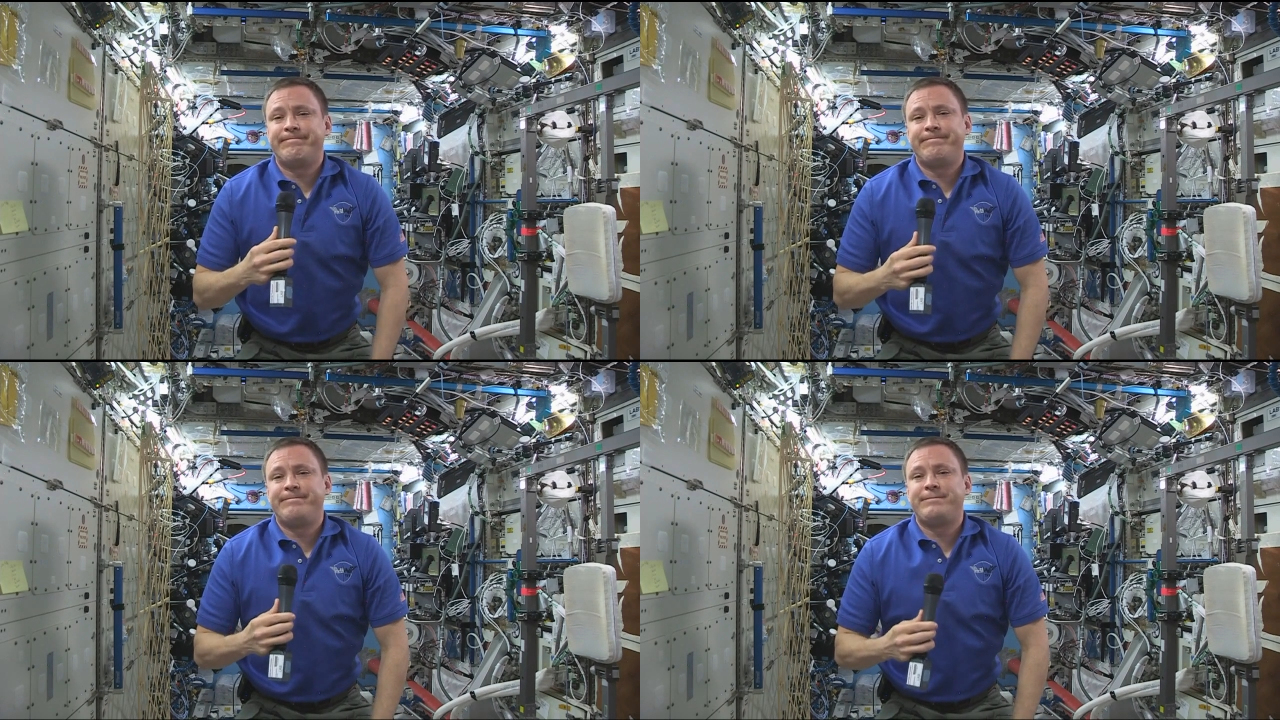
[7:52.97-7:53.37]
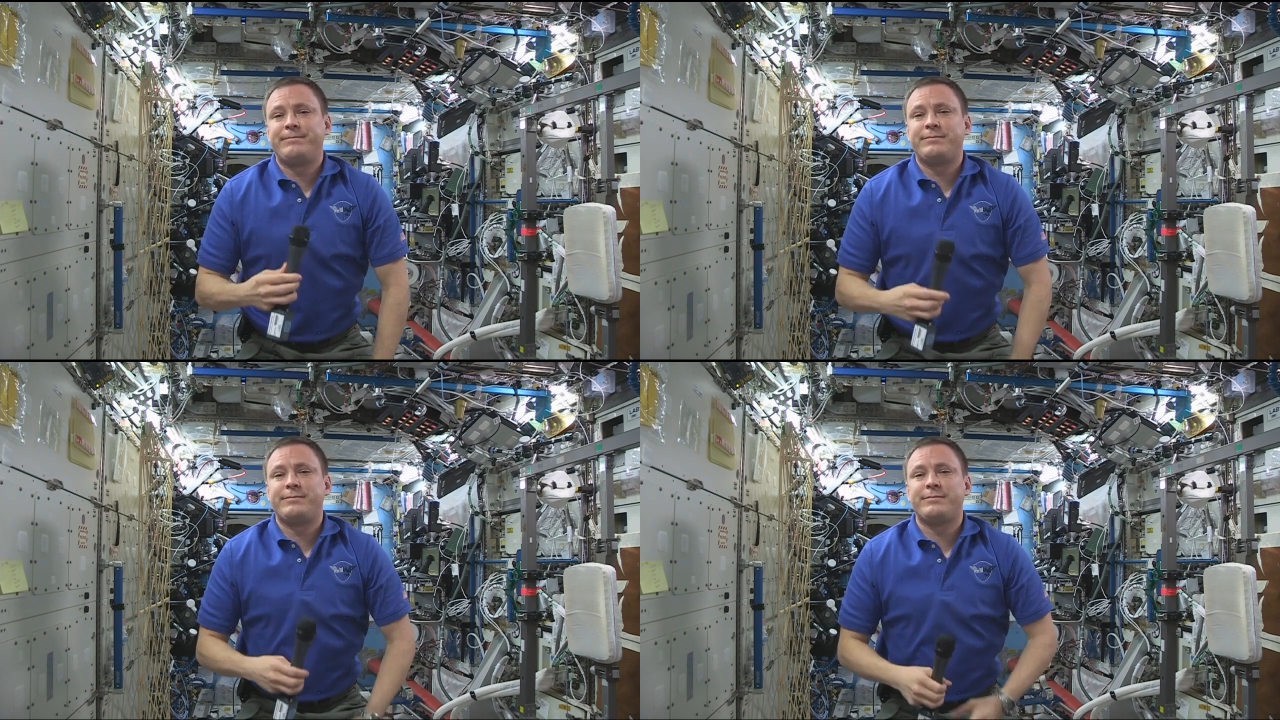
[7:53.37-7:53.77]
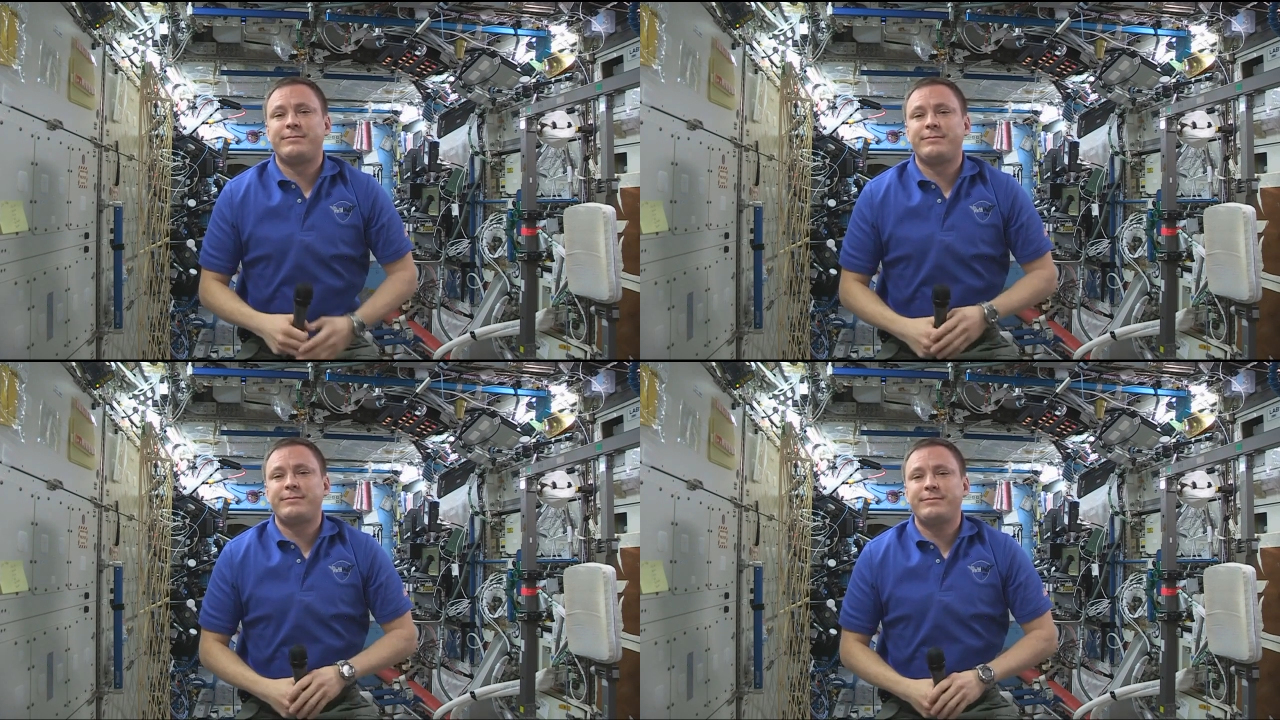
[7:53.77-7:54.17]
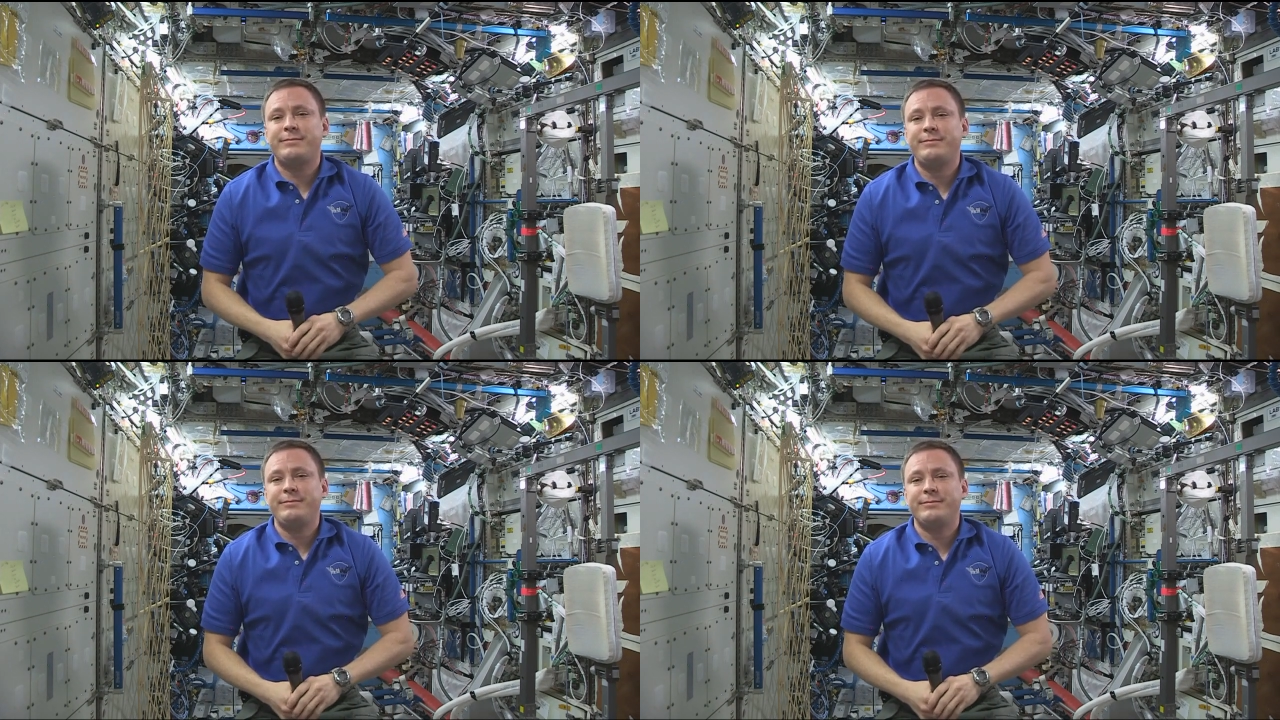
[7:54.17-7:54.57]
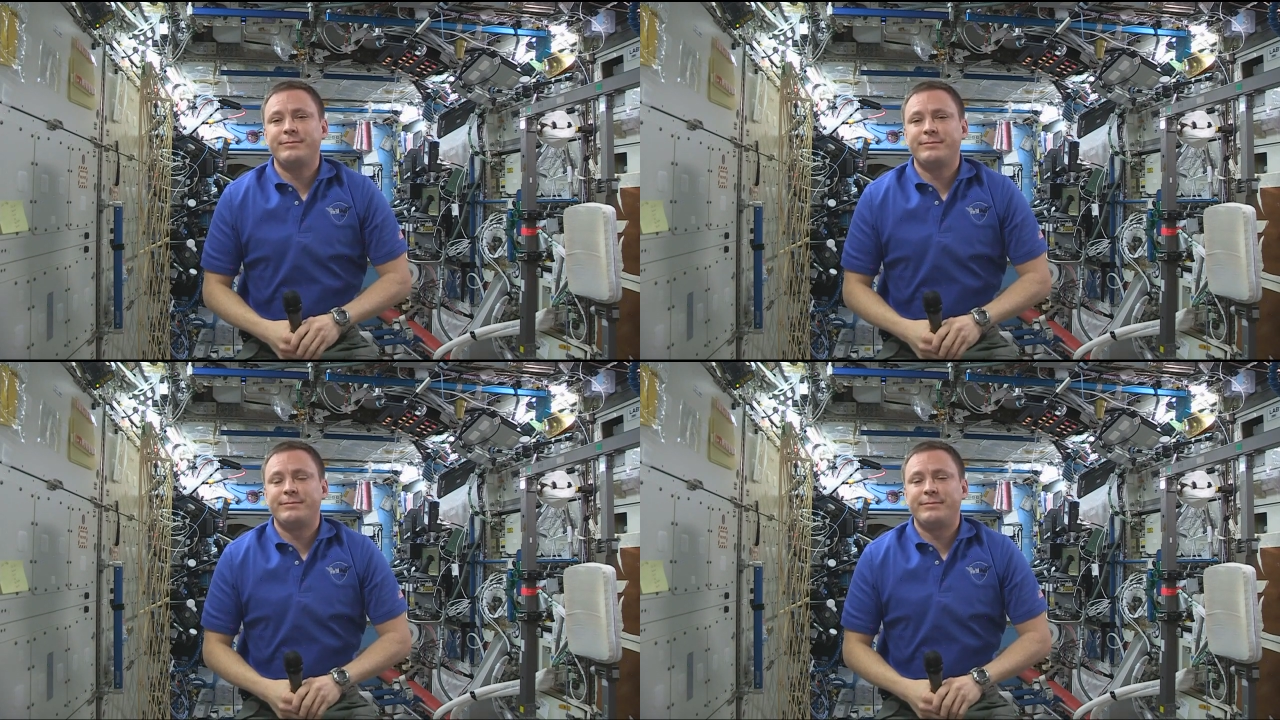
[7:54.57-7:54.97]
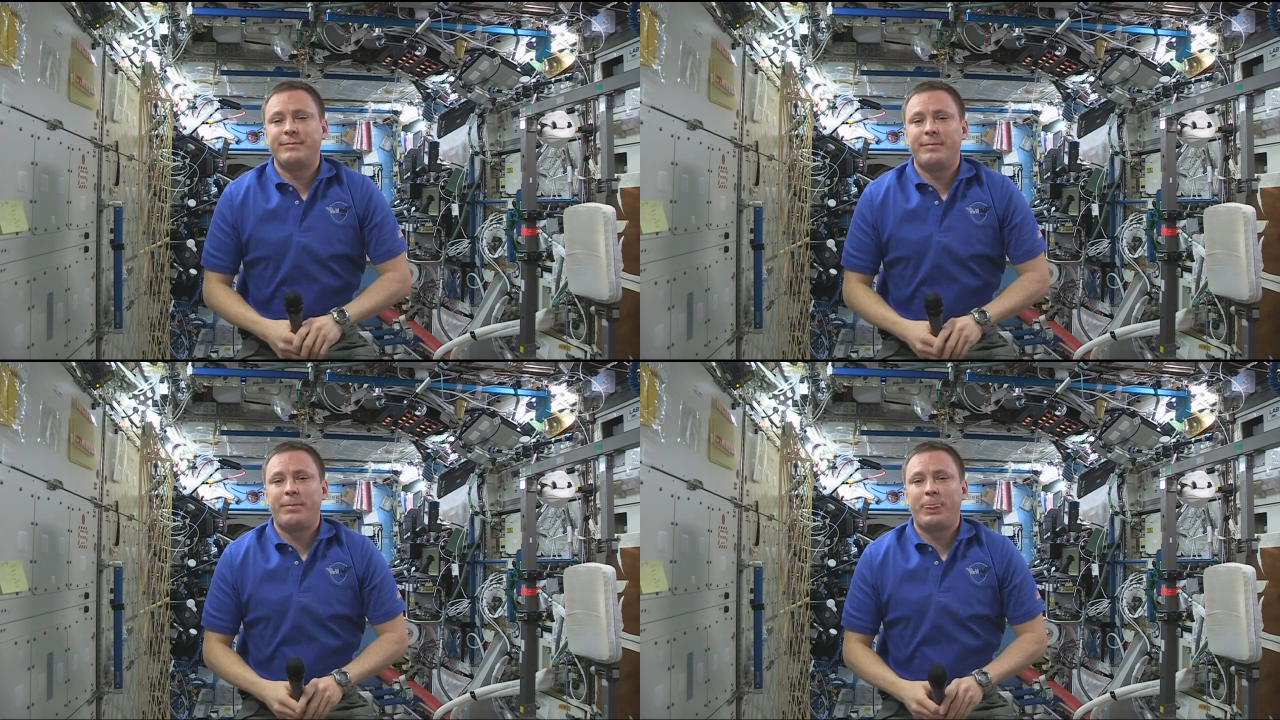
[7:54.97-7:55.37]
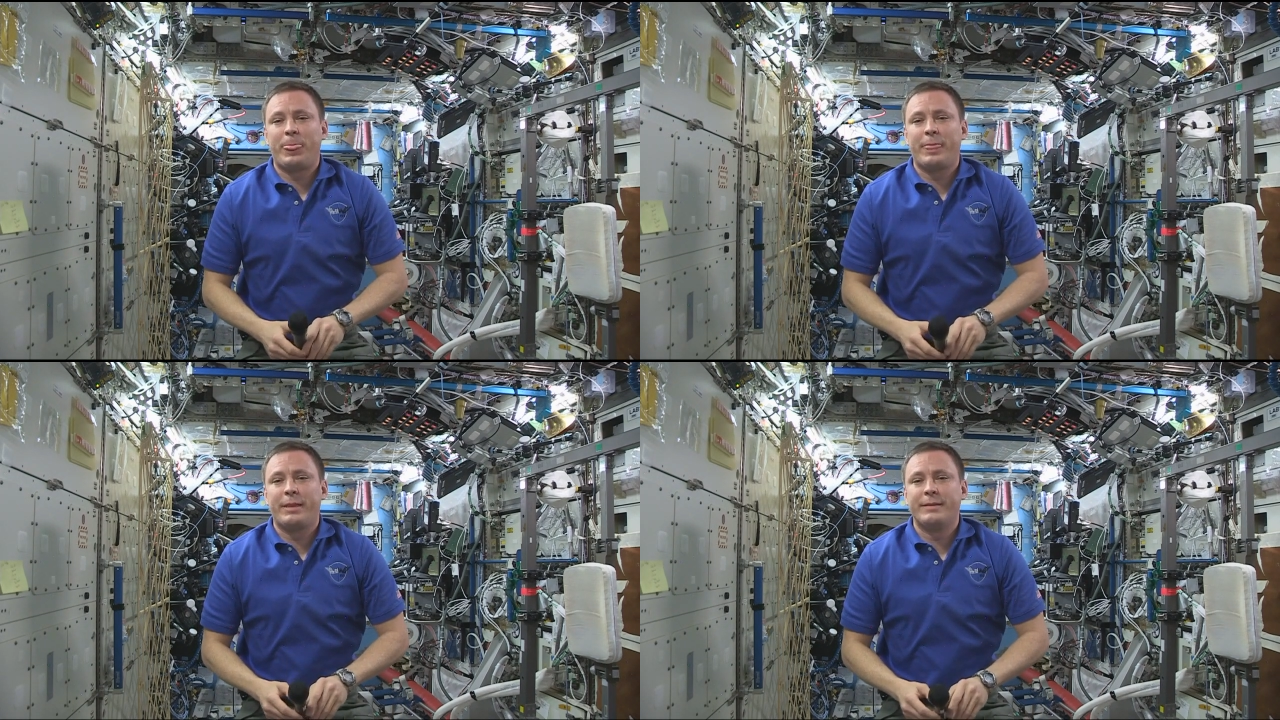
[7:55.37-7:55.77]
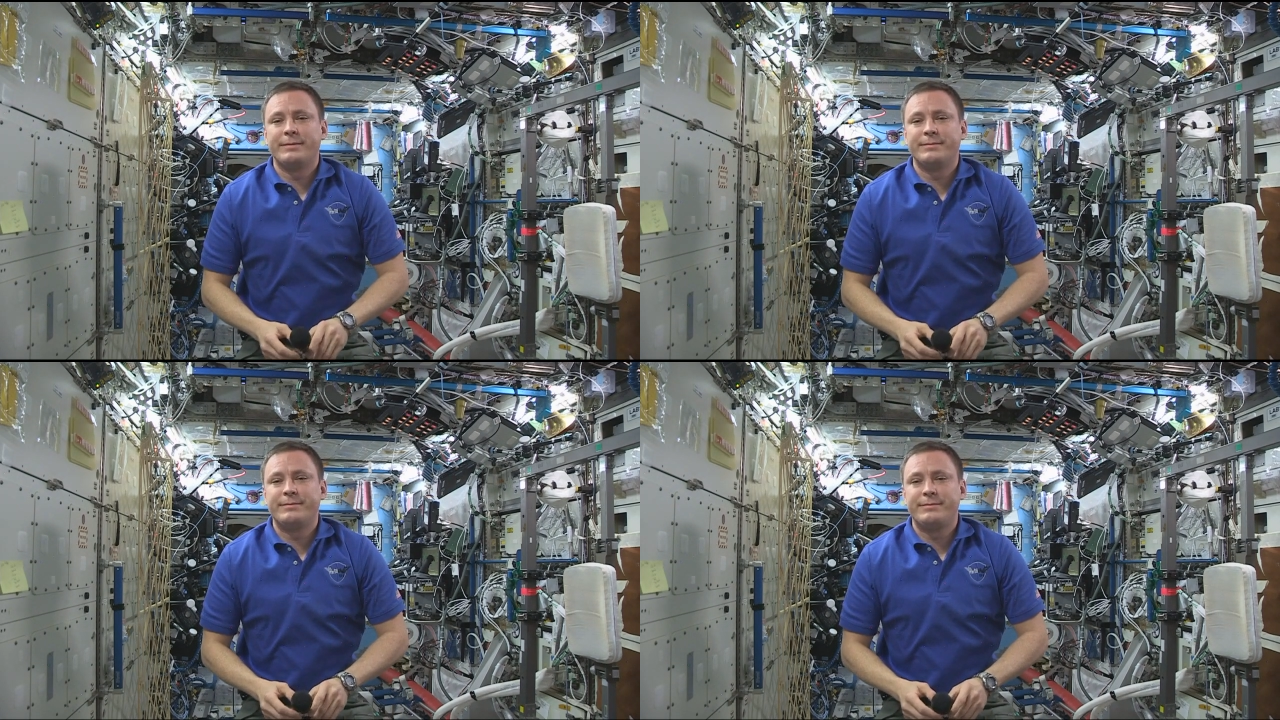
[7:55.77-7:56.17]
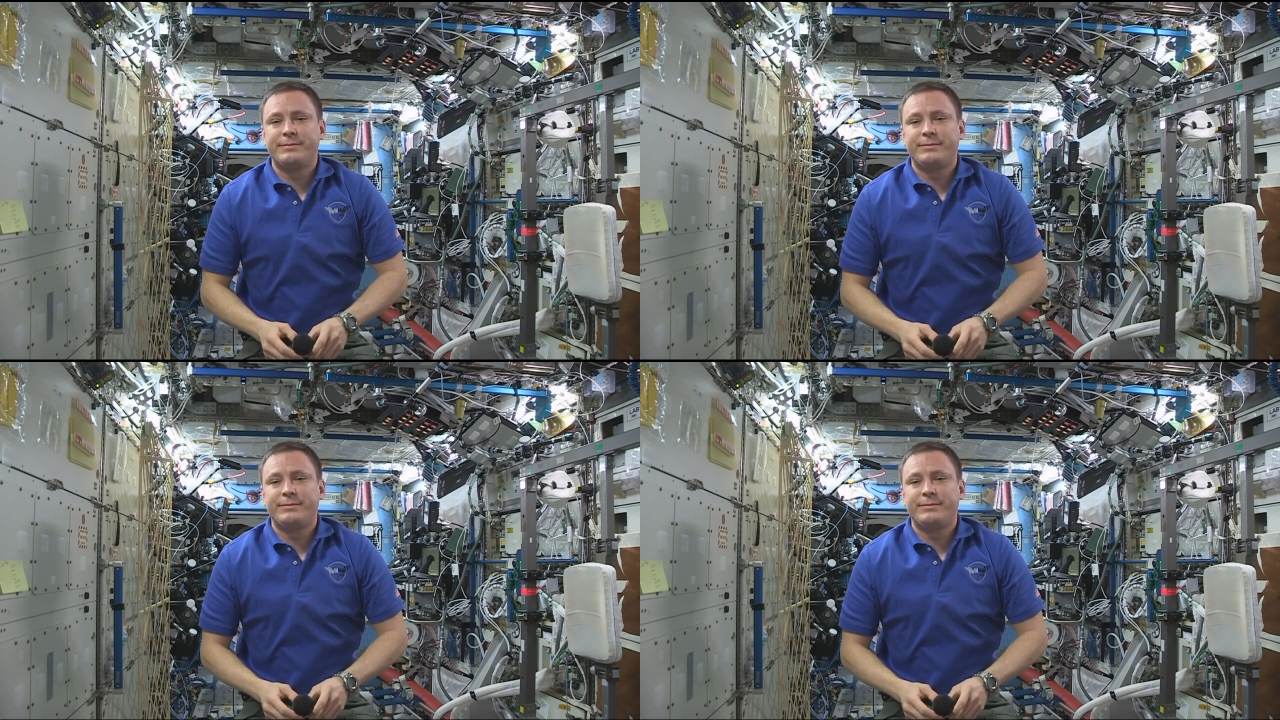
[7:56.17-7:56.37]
Nobody speaks.